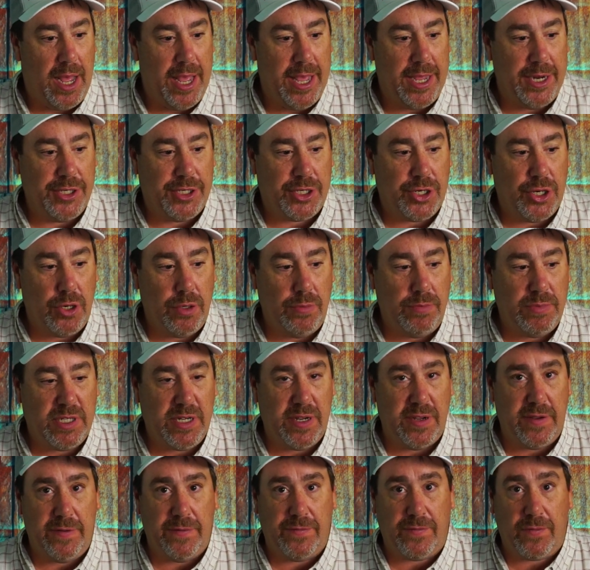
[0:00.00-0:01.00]
In terms
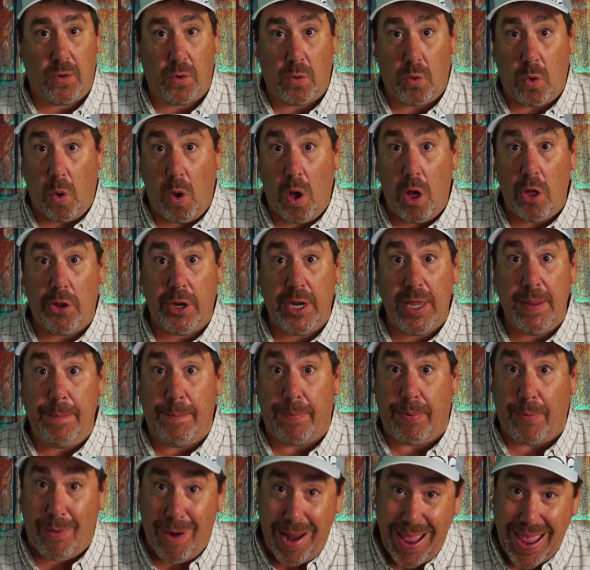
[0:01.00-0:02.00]
of quality
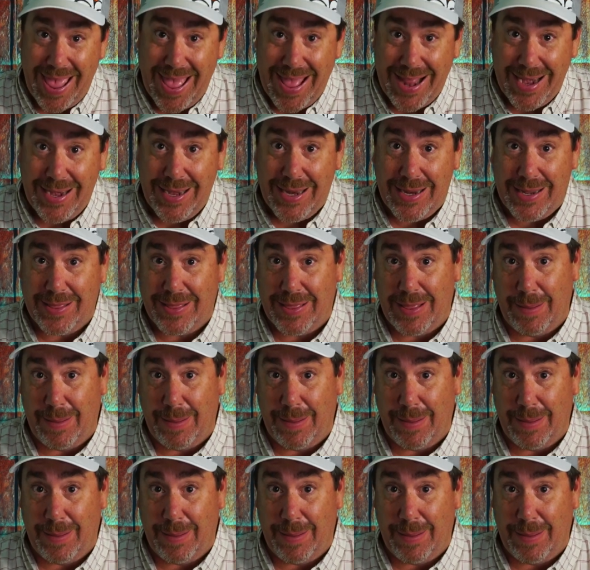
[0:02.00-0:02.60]
brand,